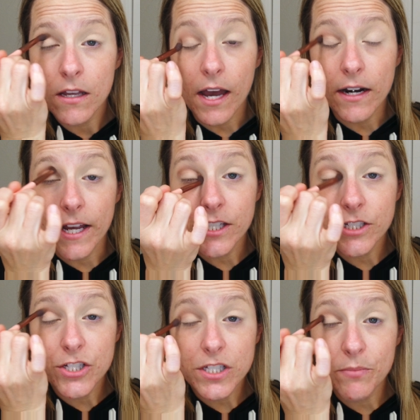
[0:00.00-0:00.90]
And I
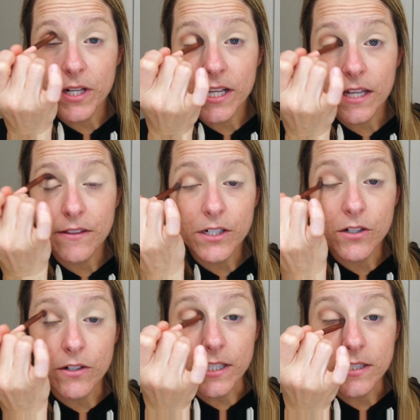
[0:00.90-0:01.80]
just put it in the
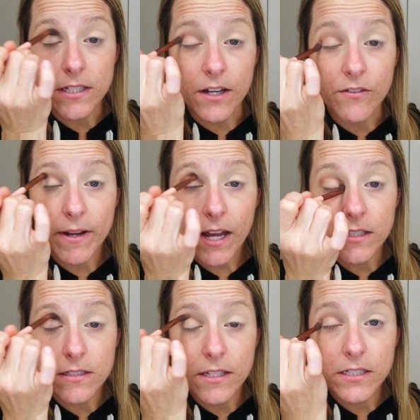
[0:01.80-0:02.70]
crease of my
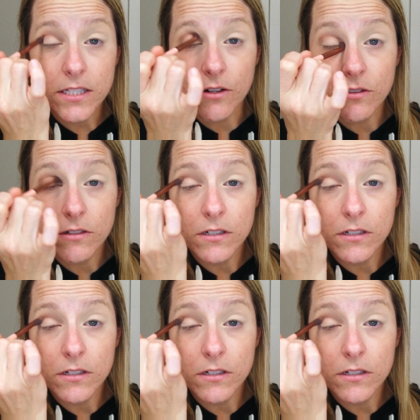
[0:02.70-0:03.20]
eyes, like so.